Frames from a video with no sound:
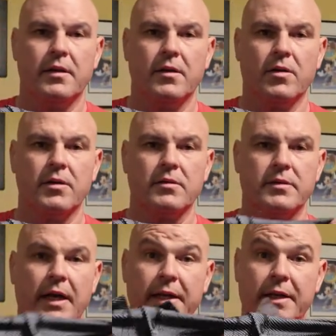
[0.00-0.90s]
or
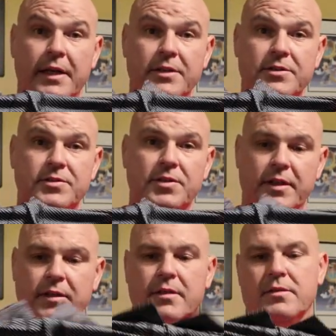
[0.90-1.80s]
dine in, I should
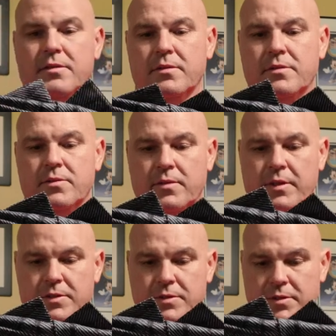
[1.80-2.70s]
say. So
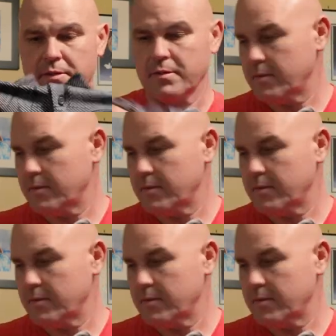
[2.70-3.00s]
there's your